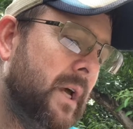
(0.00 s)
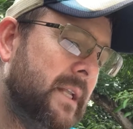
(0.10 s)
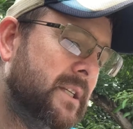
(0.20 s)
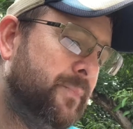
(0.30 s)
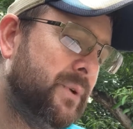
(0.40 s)

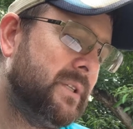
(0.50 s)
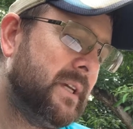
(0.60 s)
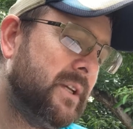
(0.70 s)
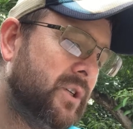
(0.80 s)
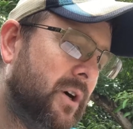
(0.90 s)
to
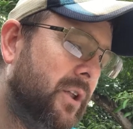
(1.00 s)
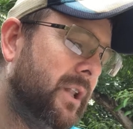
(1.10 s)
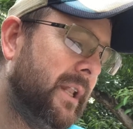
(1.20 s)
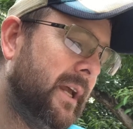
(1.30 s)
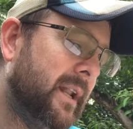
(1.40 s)
possess all the
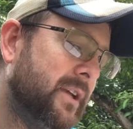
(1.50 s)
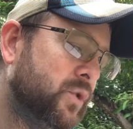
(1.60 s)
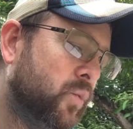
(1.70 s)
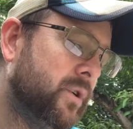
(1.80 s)
land I swore